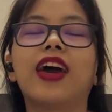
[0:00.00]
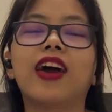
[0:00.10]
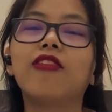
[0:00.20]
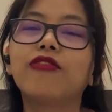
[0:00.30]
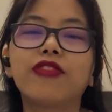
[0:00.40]

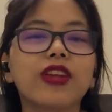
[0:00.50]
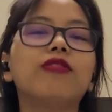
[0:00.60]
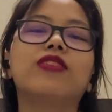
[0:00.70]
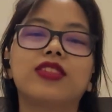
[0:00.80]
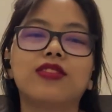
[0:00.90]

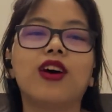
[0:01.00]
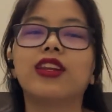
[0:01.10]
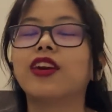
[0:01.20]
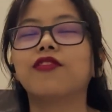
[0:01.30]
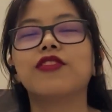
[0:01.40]

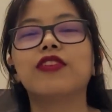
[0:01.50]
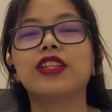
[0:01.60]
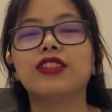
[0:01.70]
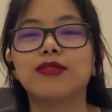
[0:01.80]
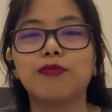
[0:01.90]
on
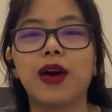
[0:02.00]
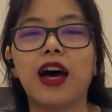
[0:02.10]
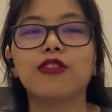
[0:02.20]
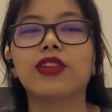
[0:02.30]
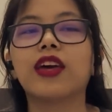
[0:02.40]
everyone's
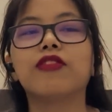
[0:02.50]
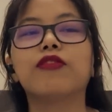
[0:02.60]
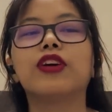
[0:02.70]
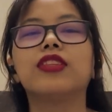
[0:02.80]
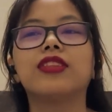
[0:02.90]
mouth,
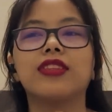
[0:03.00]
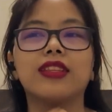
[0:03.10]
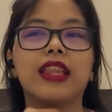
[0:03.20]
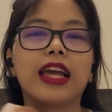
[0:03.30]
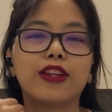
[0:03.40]
everyone
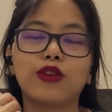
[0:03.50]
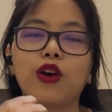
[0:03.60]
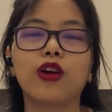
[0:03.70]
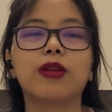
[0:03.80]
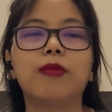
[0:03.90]
liked to
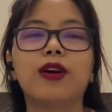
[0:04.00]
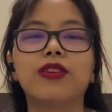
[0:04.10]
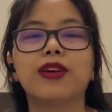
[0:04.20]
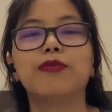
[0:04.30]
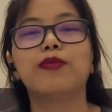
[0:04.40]
talk
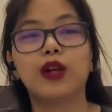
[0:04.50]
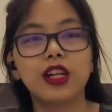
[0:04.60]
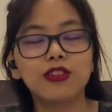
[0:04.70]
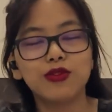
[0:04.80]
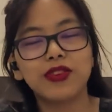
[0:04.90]
about him.
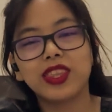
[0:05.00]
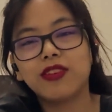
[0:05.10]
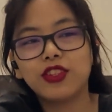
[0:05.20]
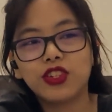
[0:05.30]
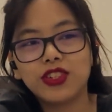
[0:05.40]
But
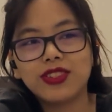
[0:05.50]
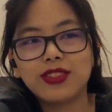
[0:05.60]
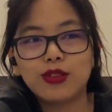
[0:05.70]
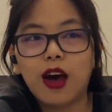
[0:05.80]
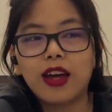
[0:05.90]
whenever she
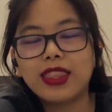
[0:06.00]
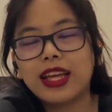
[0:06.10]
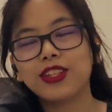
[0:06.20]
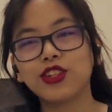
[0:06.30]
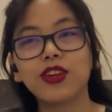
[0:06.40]
thought
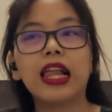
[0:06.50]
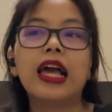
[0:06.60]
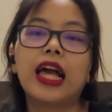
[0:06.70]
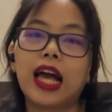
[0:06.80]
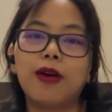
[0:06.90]
that she'll
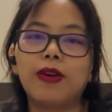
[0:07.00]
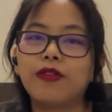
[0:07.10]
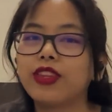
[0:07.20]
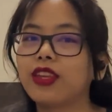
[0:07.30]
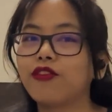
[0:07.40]
come
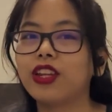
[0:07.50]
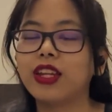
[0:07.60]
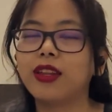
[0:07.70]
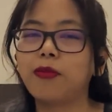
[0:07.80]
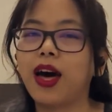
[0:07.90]
up with a
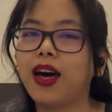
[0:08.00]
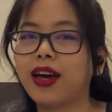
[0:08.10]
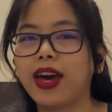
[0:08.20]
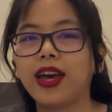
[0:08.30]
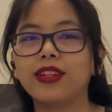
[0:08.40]
witty
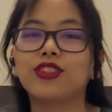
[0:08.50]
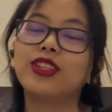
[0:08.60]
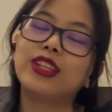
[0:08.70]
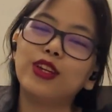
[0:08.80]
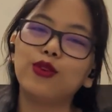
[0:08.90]
remark and
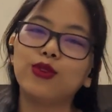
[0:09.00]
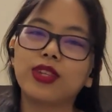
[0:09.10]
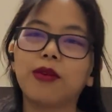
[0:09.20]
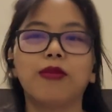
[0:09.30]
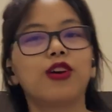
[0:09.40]
seduce
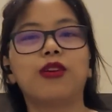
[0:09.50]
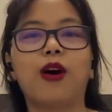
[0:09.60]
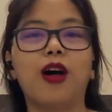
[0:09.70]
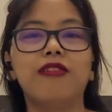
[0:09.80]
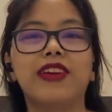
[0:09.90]
him on the
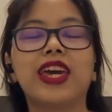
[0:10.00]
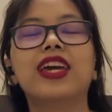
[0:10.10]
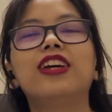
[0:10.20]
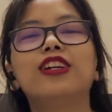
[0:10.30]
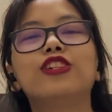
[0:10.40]
hallway,
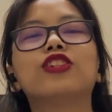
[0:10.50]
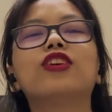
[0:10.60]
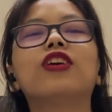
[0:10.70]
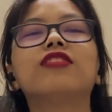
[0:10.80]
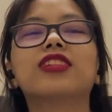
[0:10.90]
she
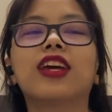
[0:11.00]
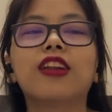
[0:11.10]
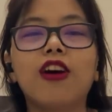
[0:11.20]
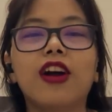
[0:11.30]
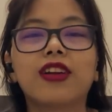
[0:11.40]
always
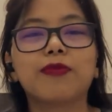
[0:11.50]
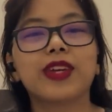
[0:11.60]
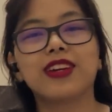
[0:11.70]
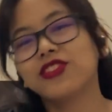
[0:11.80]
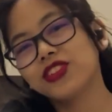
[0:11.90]
get caught
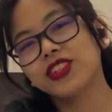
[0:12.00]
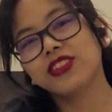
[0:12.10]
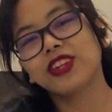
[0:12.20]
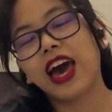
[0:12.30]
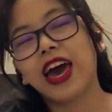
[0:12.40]
because she's
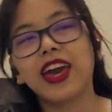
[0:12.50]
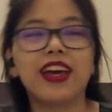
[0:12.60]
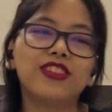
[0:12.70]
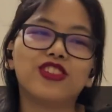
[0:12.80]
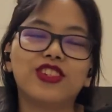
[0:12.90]
shy
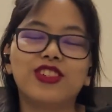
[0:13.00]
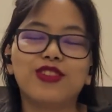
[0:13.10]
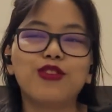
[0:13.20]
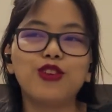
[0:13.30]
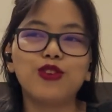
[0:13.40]
and she
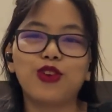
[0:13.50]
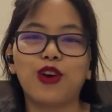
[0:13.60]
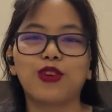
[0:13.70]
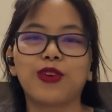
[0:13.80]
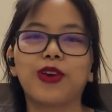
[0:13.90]
doesn't want to
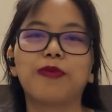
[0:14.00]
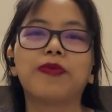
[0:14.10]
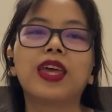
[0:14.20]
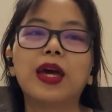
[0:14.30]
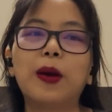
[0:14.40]
talk to him.
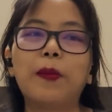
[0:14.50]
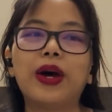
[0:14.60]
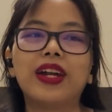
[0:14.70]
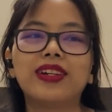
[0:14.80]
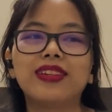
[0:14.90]

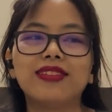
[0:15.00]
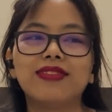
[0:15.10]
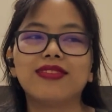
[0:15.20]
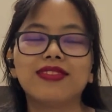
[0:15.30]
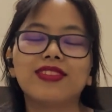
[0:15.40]
But
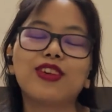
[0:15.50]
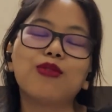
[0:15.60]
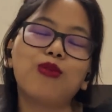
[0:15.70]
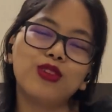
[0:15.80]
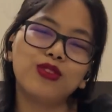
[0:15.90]
she
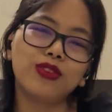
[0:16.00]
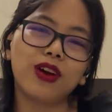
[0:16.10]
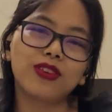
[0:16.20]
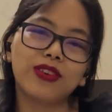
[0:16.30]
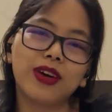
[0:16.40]
wants to
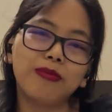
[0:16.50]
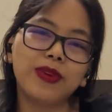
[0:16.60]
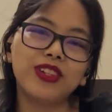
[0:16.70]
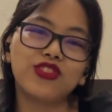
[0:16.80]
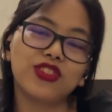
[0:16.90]
talk to him,
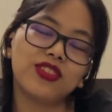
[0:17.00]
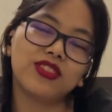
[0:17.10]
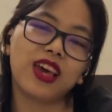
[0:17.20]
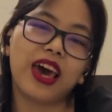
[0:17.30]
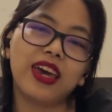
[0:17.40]
but she's
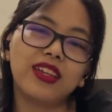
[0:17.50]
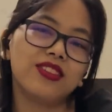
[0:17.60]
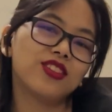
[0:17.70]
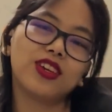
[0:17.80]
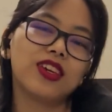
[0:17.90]
shy
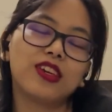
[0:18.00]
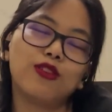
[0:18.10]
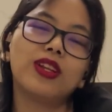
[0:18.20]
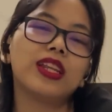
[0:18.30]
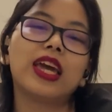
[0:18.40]
and she
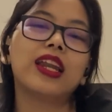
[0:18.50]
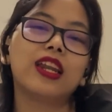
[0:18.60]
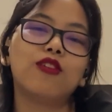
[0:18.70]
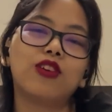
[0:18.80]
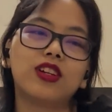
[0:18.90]
couldn't get
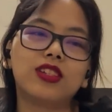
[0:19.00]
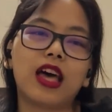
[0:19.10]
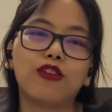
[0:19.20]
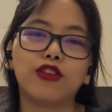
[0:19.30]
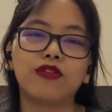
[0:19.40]
any words
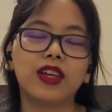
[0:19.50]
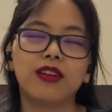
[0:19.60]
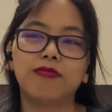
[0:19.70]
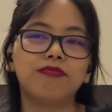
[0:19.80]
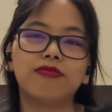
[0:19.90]
out of
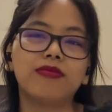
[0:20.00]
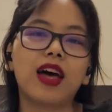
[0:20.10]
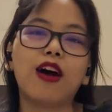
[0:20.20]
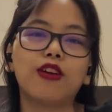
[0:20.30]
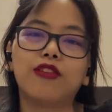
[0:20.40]

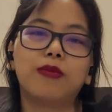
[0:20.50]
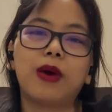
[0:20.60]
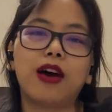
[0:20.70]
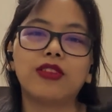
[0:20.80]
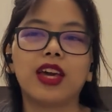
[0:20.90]
out of her
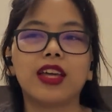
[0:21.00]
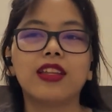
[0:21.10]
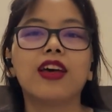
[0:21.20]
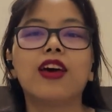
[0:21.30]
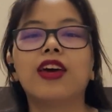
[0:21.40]
mouth.
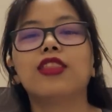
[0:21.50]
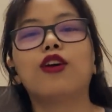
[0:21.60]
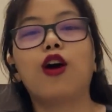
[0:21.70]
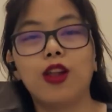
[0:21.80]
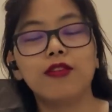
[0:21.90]
And in
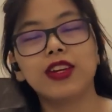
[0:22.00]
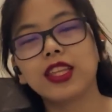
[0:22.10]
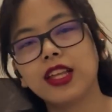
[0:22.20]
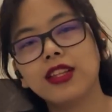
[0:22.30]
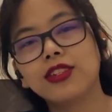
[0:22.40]
the hallway
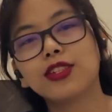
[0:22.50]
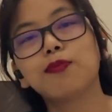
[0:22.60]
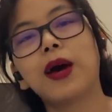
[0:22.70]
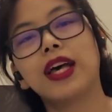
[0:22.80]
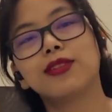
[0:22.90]
they'll
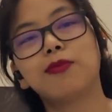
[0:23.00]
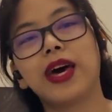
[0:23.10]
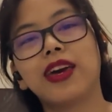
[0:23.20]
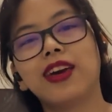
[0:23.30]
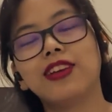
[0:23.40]
just pass
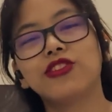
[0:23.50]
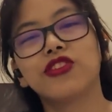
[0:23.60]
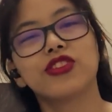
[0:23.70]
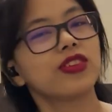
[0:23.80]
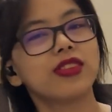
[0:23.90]
by and
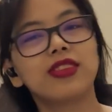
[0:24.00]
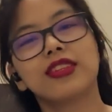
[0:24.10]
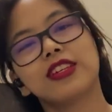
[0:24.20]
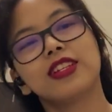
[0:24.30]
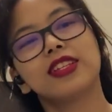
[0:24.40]

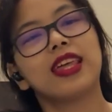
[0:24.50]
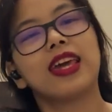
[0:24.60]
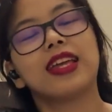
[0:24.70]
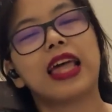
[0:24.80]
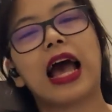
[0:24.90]
she'll
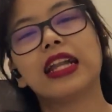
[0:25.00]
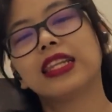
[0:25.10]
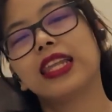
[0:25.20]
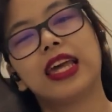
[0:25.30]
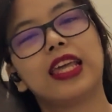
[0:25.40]
think that
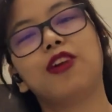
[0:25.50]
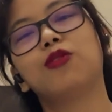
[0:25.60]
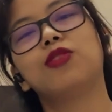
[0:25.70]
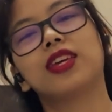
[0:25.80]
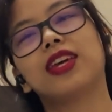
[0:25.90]
there he
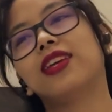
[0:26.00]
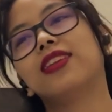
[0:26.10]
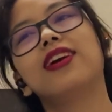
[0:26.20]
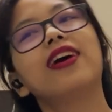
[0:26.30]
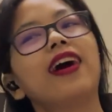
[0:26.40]
goes
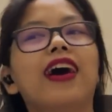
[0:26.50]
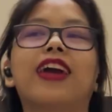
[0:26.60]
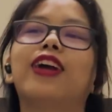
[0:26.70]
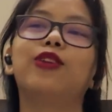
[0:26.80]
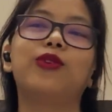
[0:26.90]
again, I
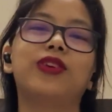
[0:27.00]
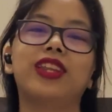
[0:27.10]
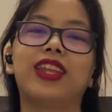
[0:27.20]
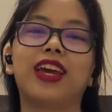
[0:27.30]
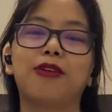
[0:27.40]
can't do
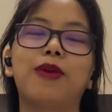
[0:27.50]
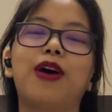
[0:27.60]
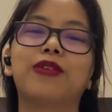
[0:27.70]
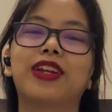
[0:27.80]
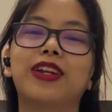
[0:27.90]
anything
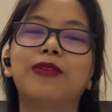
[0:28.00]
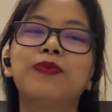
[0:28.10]
about it.